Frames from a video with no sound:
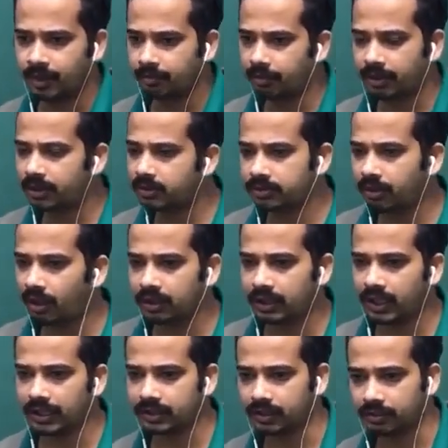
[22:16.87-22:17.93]
But it's not
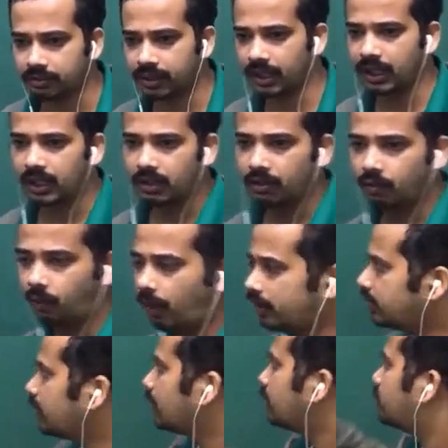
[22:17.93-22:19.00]
like that. Okay.
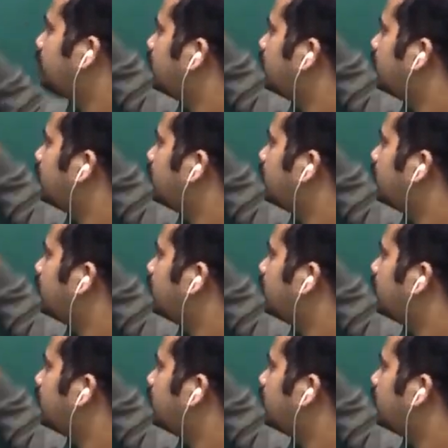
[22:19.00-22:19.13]
One thing is,